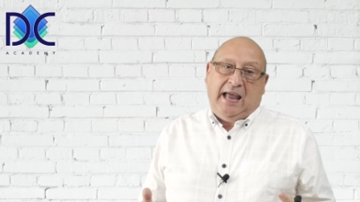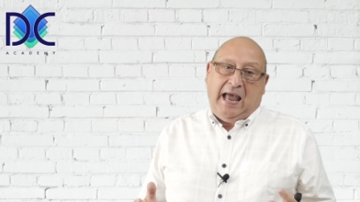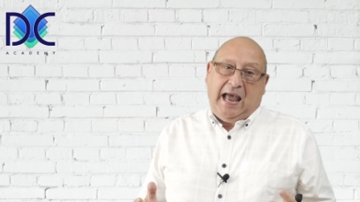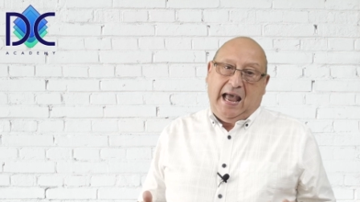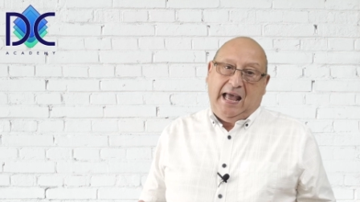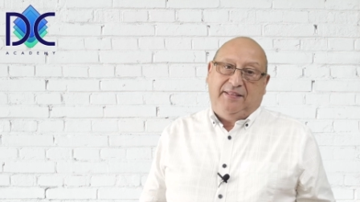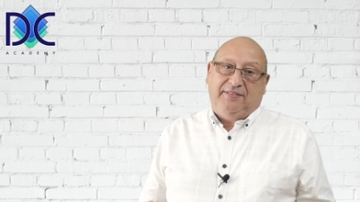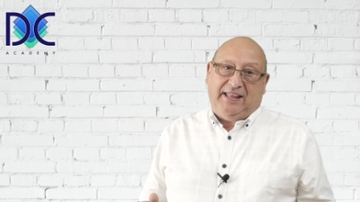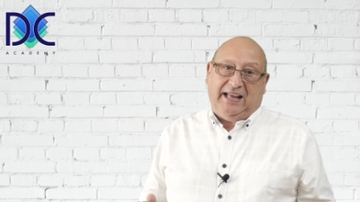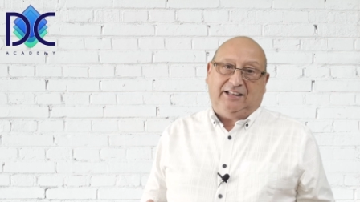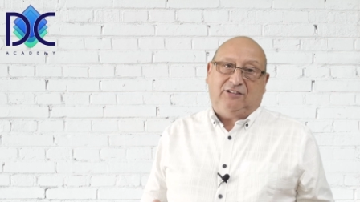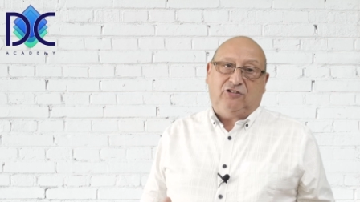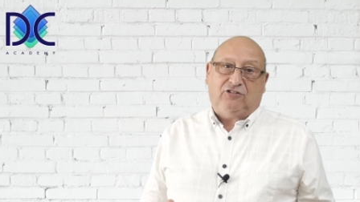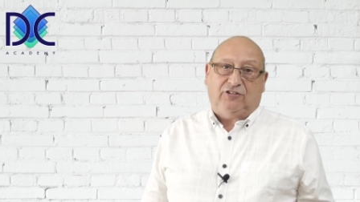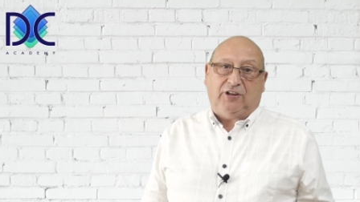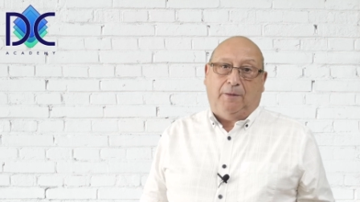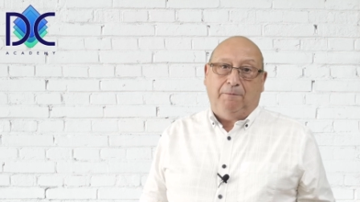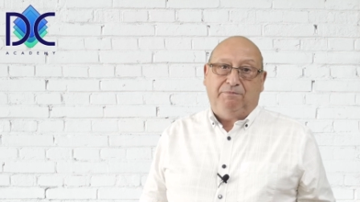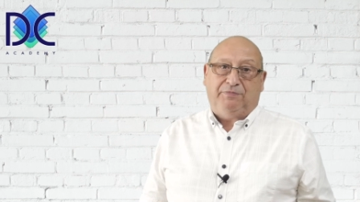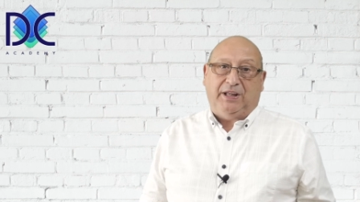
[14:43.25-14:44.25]
And that's
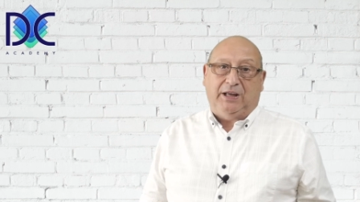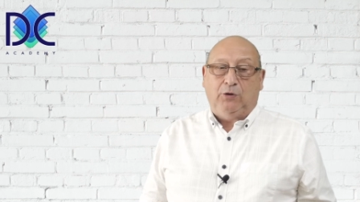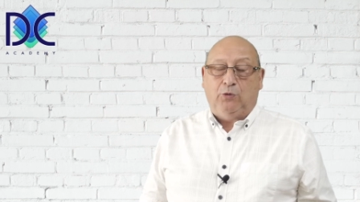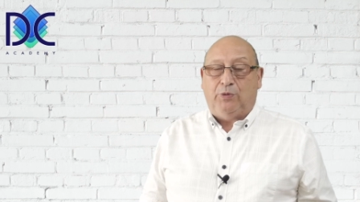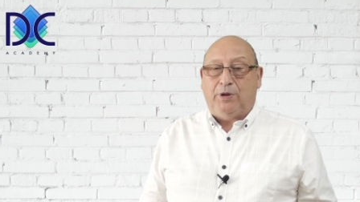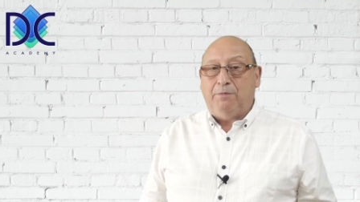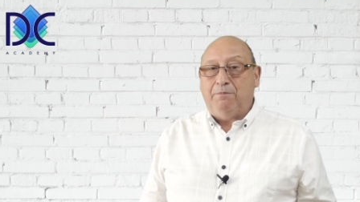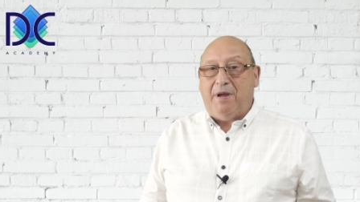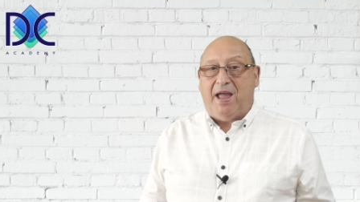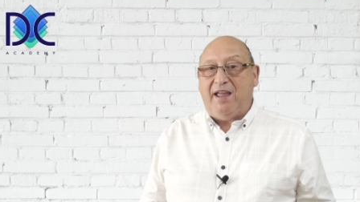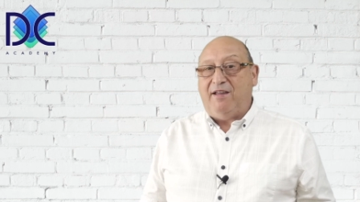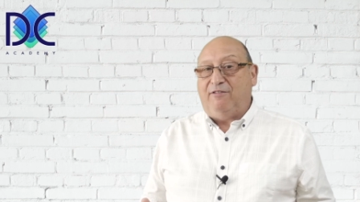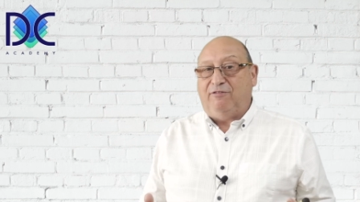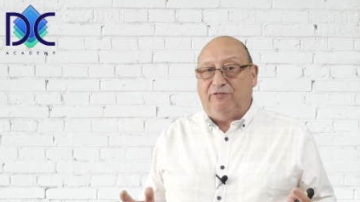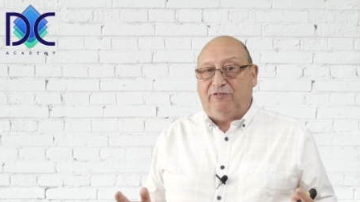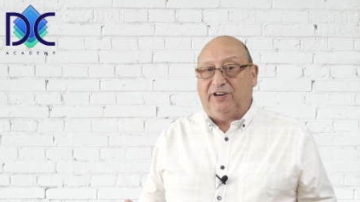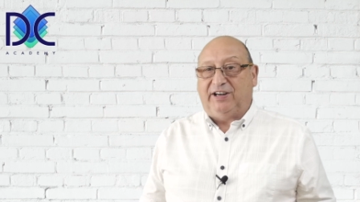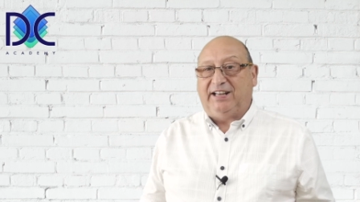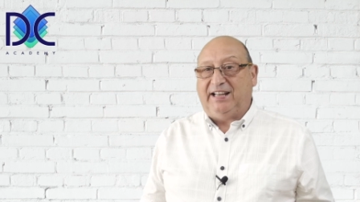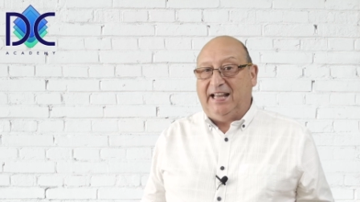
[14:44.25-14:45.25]
something we may
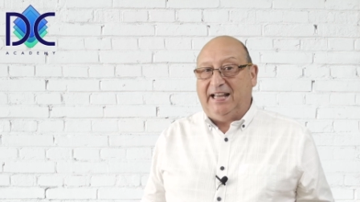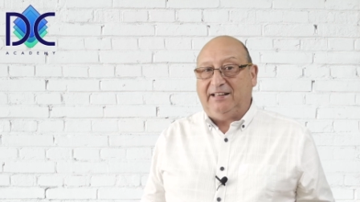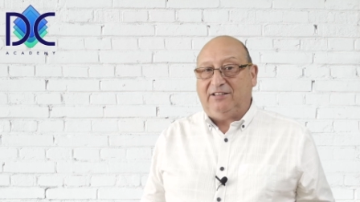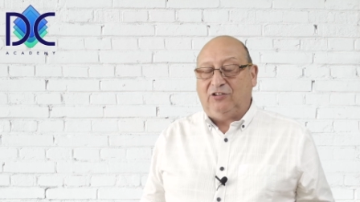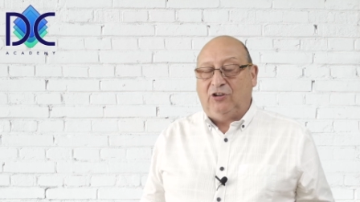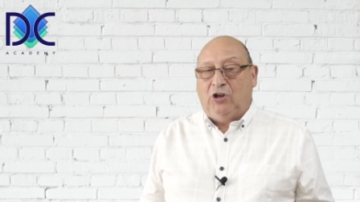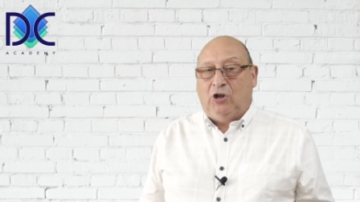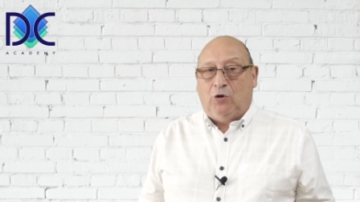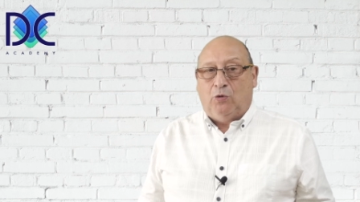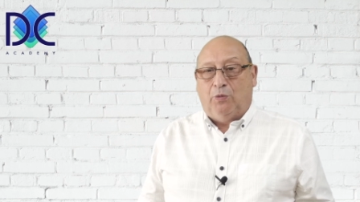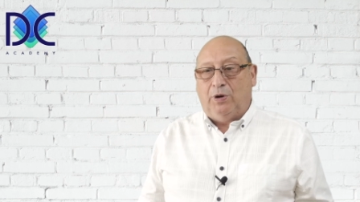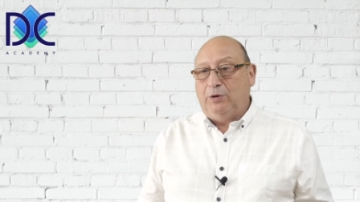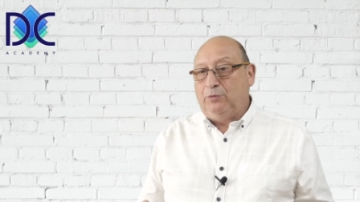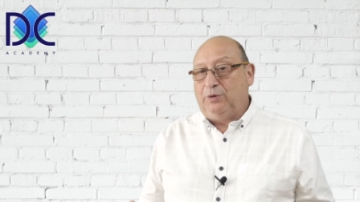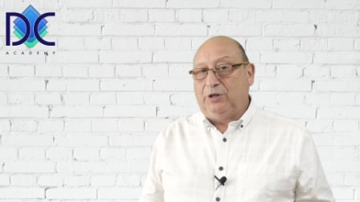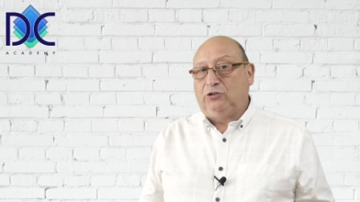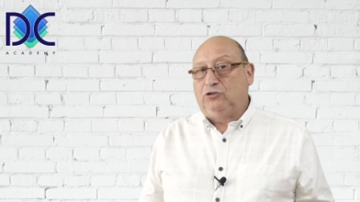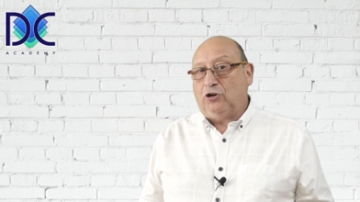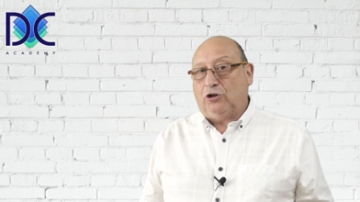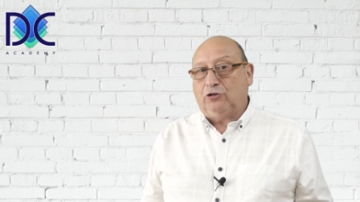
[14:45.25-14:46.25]
forget when
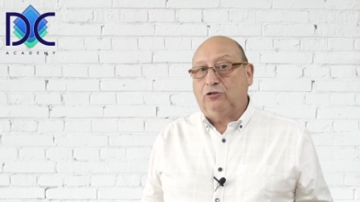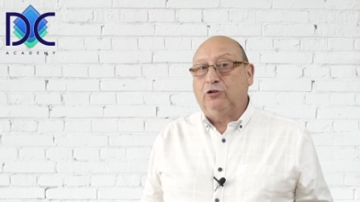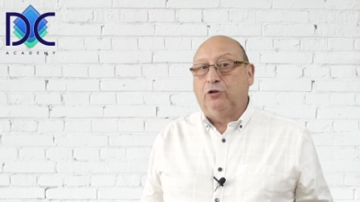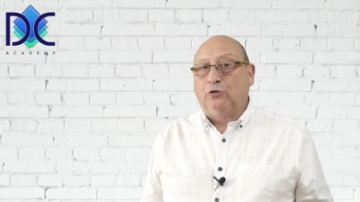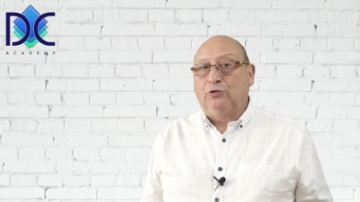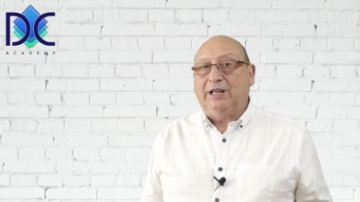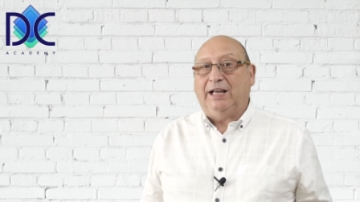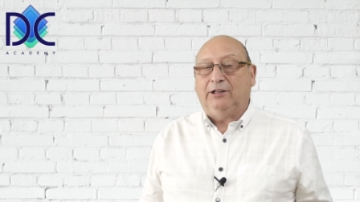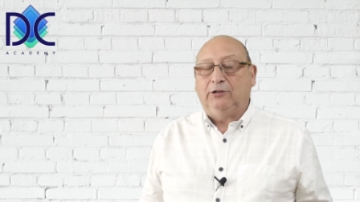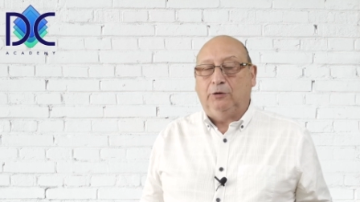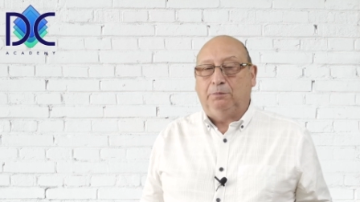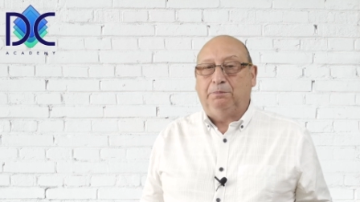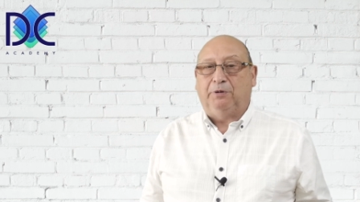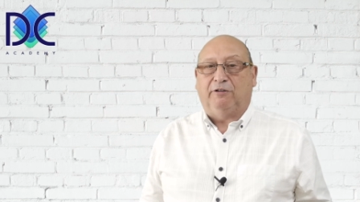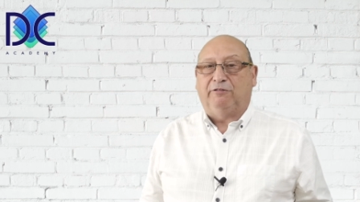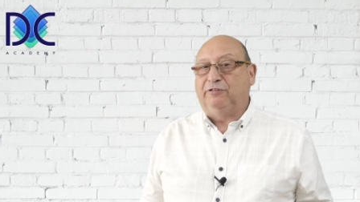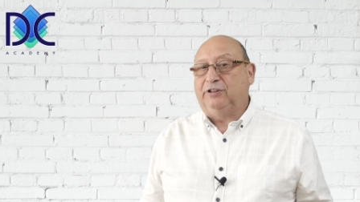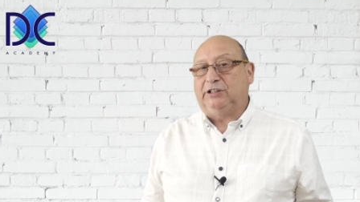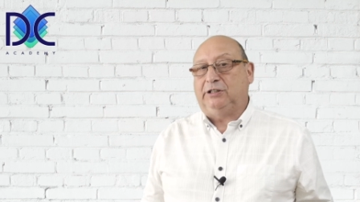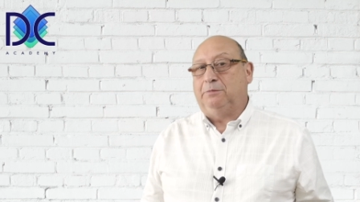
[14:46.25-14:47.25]
we just look at the
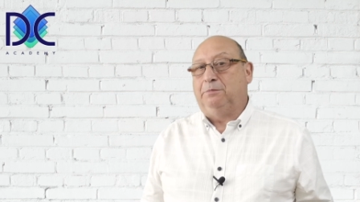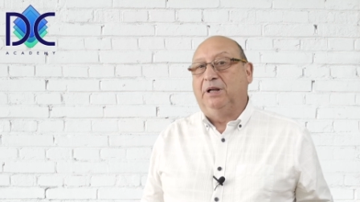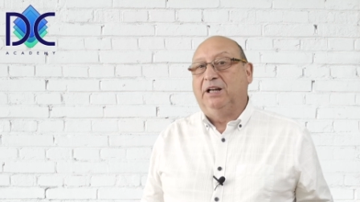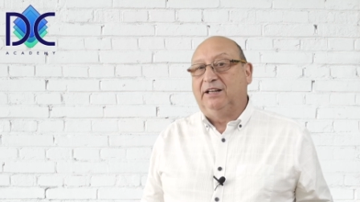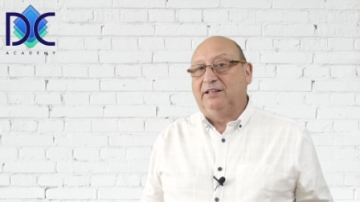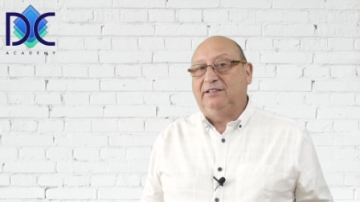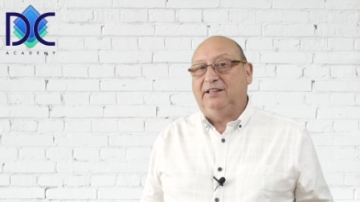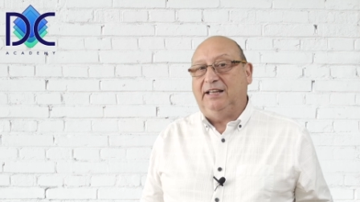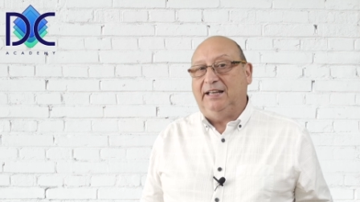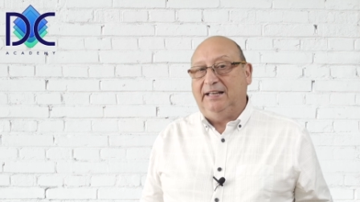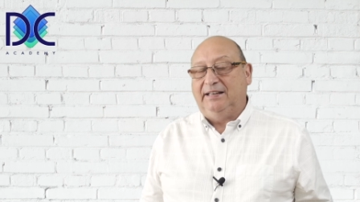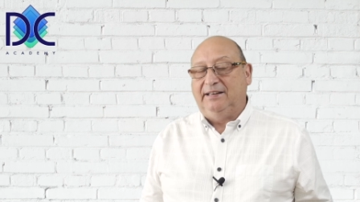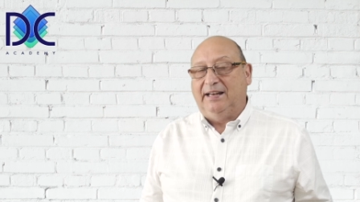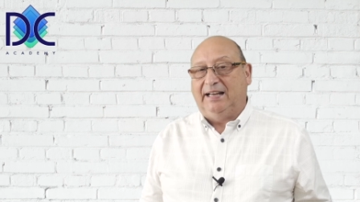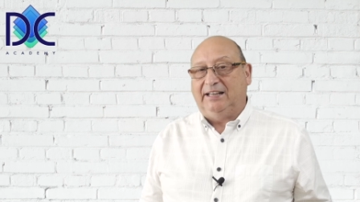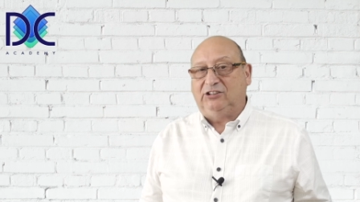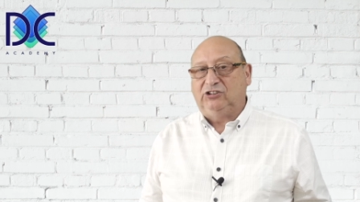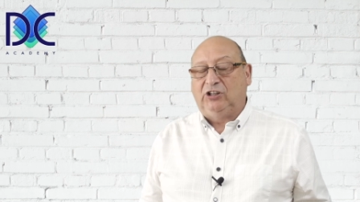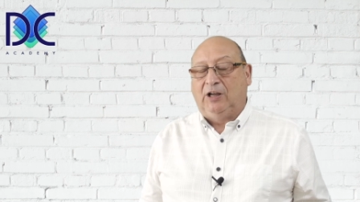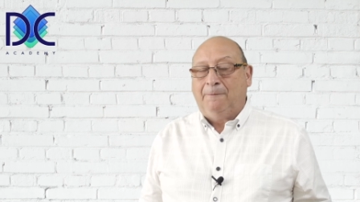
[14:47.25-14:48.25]
profitability
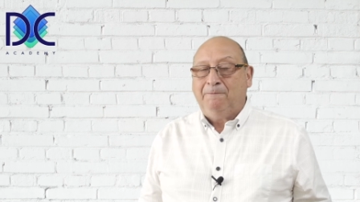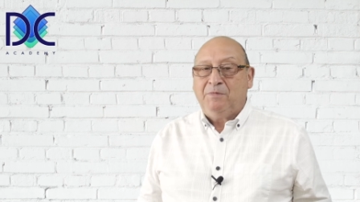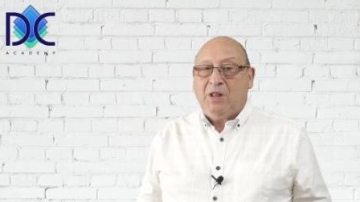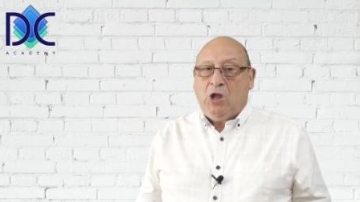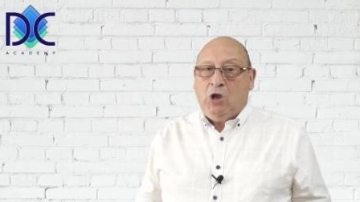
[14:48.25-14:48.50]
index.